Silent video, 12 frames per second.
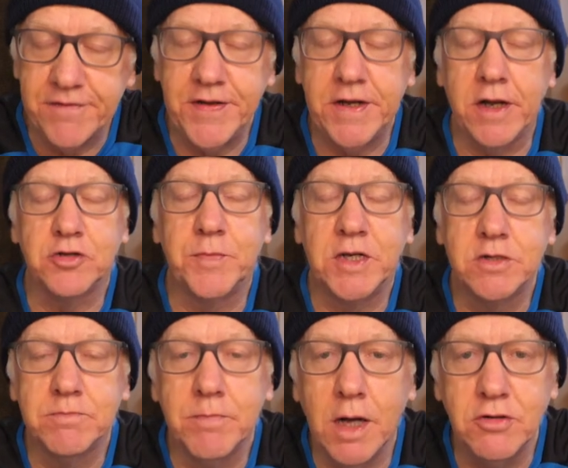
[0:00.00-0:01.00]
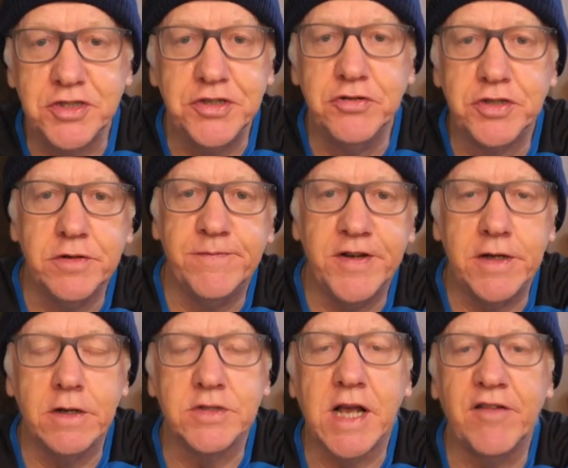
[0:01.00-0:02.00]
videos? Because most YouTube
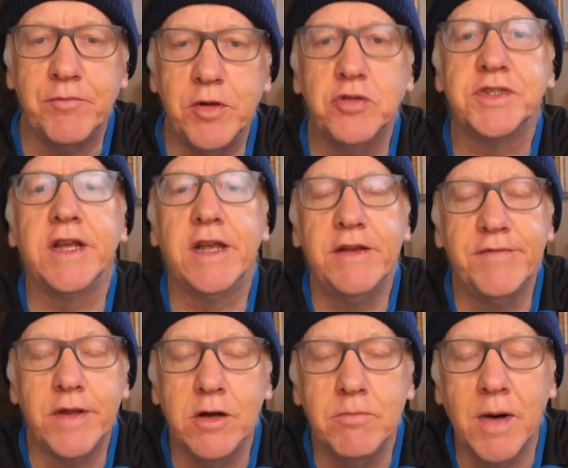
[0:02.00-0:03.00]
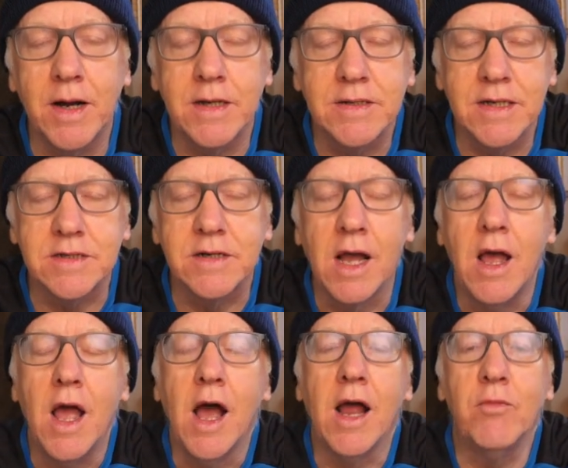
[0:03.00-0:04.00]
videos have music, even though mine doesn't.
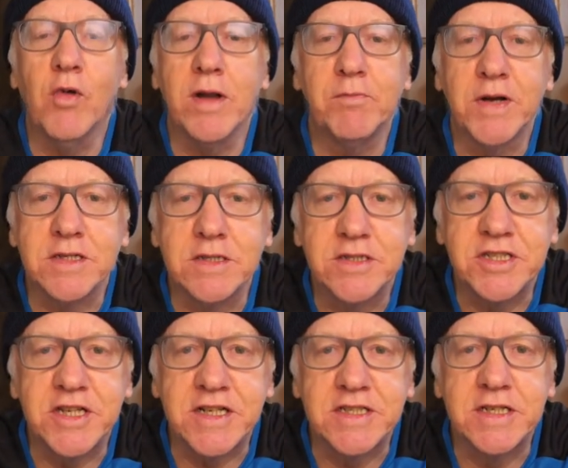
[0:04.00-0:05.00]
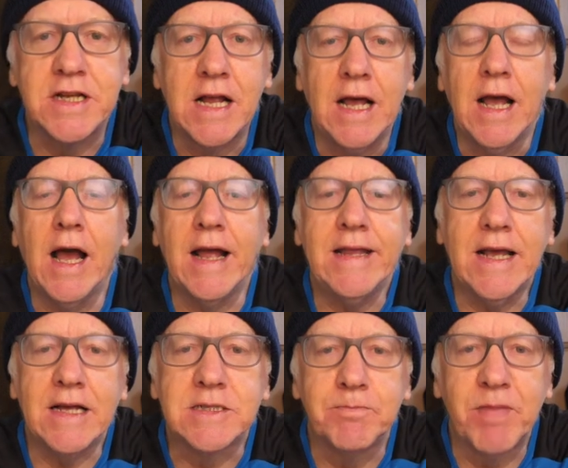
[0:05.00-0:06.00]
And one person suggested,
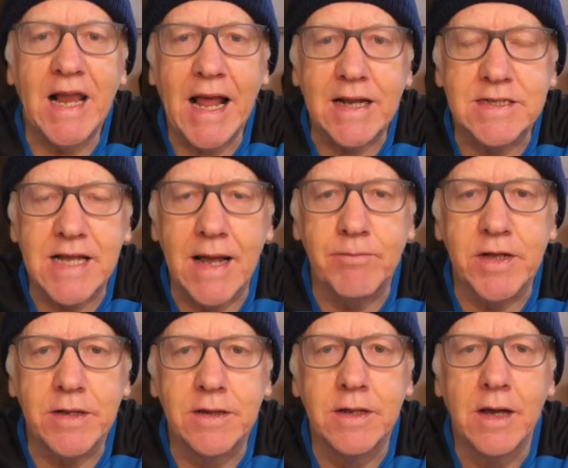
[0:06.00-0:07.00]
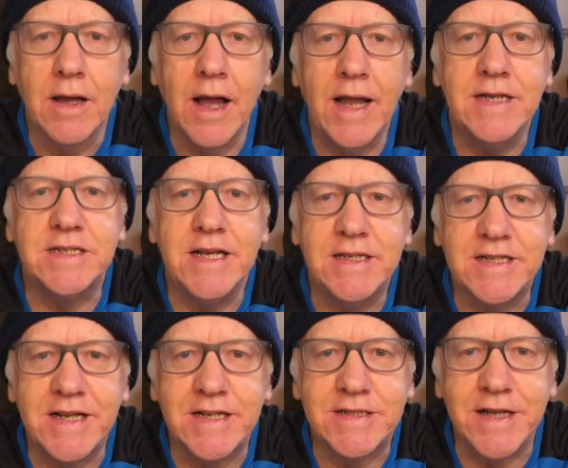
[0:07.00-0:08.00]
yes, Black Sabbath,
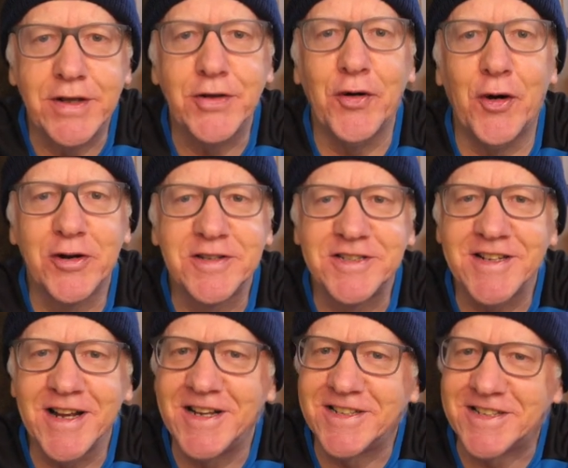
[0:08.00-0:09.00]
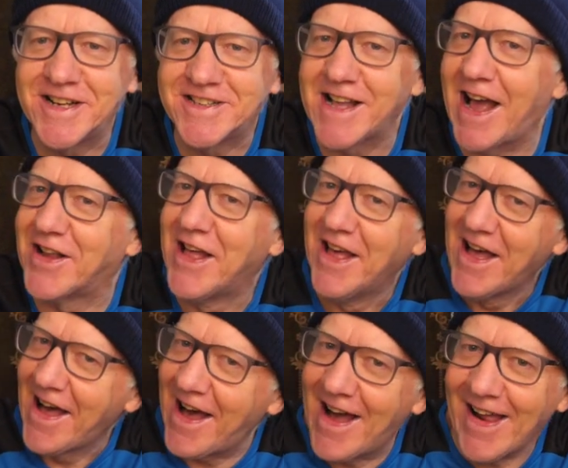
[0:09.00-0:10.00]
AC/DC or Genesis.
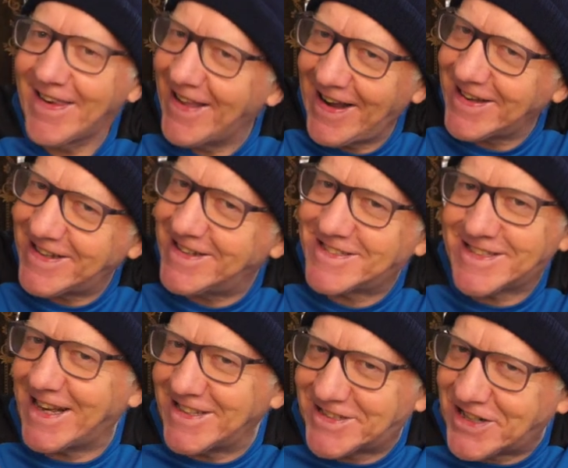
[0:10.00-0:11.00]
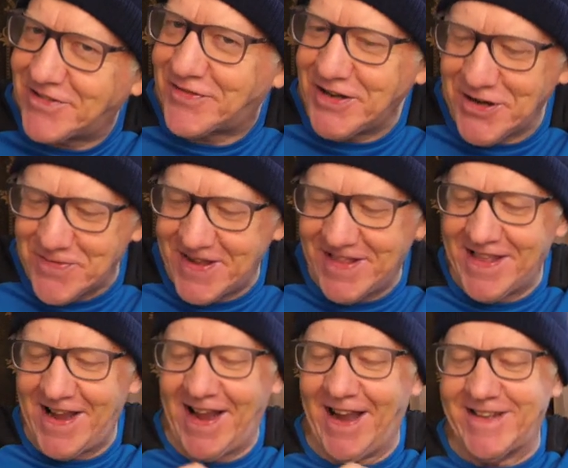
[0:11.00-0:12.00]
I like your sense of humour
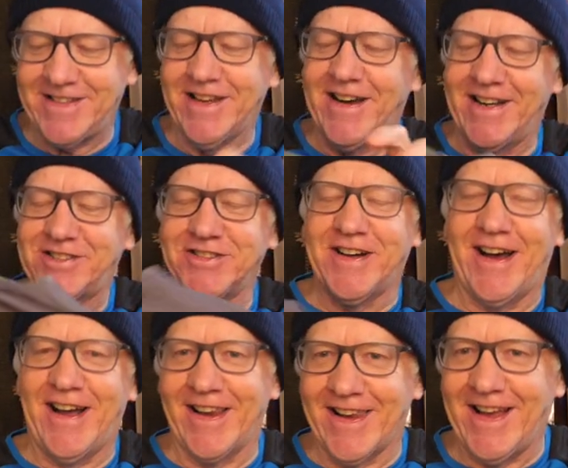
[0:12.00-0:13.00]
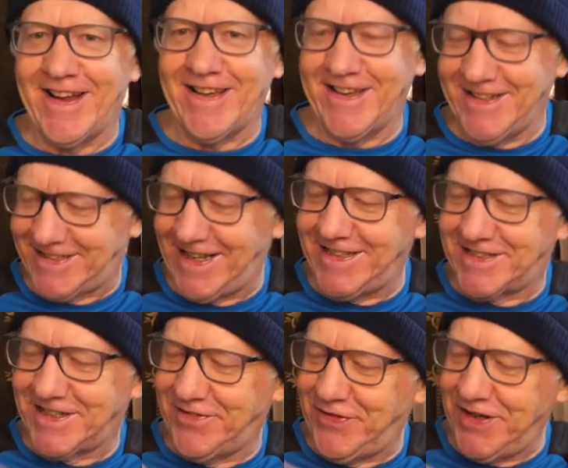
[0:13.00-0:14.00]
there, Nigel. I like your
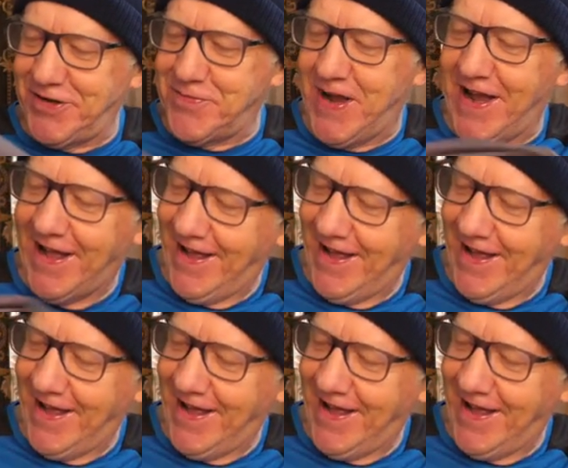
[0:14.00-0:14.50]
sense of humour.